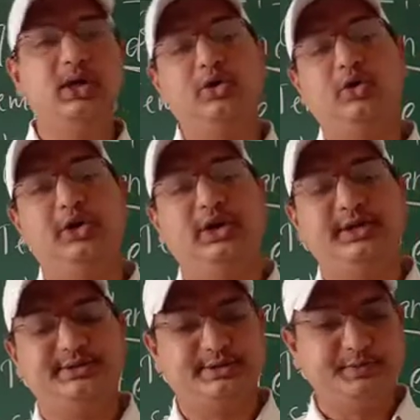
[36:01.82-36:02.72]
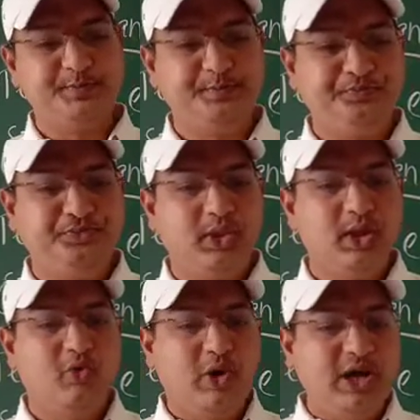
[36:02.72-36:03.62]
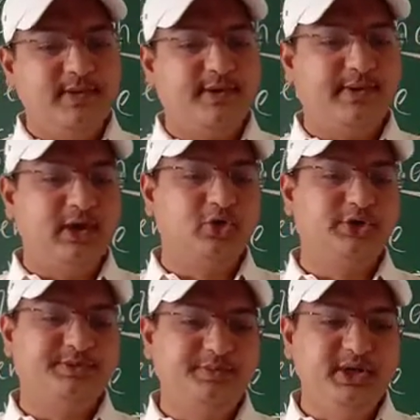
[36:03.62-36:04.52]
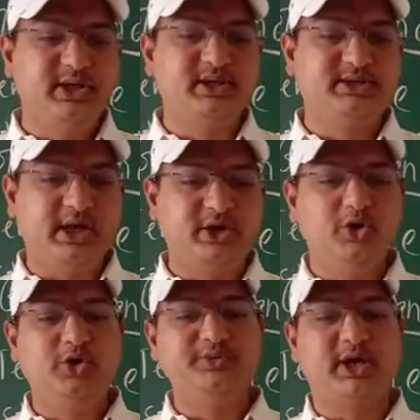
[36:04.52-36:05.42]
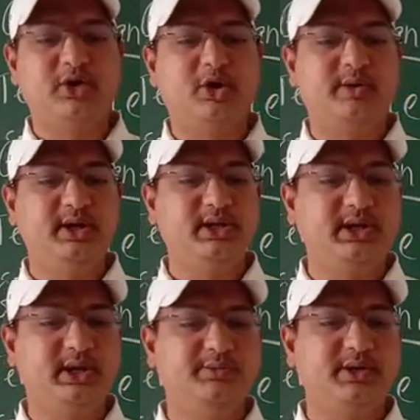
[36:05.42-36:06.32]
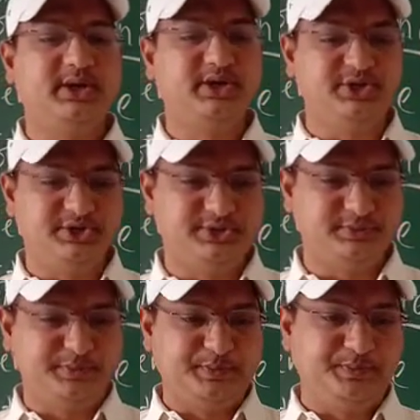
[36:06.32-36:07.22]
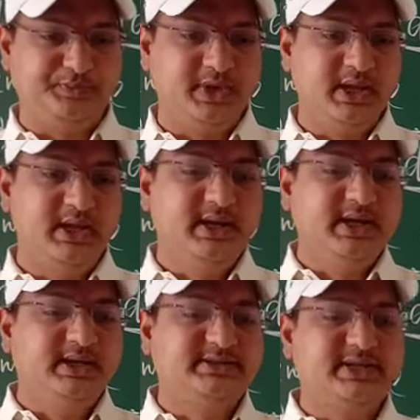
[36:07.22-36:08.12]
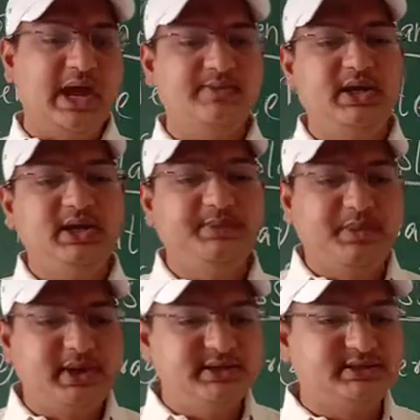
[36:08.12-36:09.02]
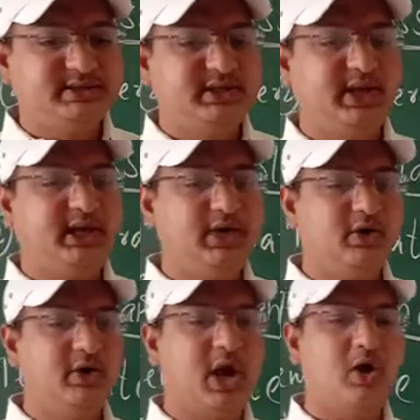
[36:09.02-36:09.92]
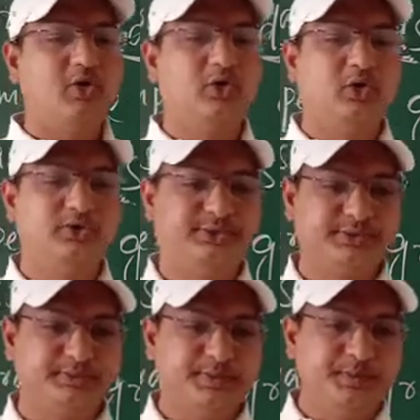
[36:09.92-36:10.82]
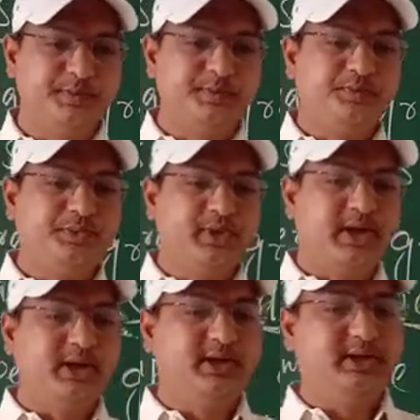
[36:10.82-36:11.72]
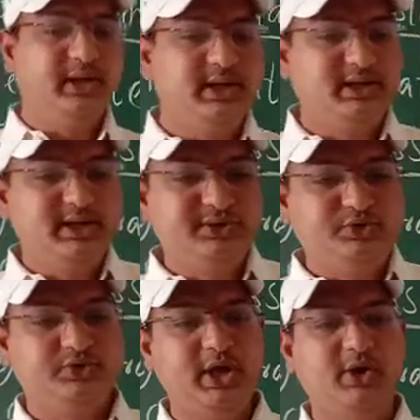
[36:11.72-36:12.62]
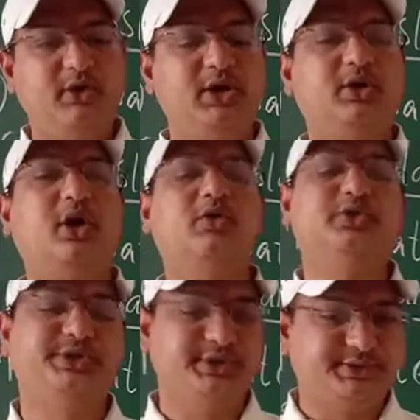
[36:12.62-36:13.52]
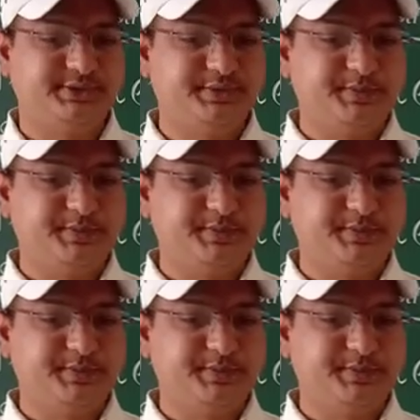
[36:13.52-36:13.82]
continents. Wild buffaloes, bears, antelopes are common in the temperate regions. Its climate depends greatly on how close it is to the equator or oceans.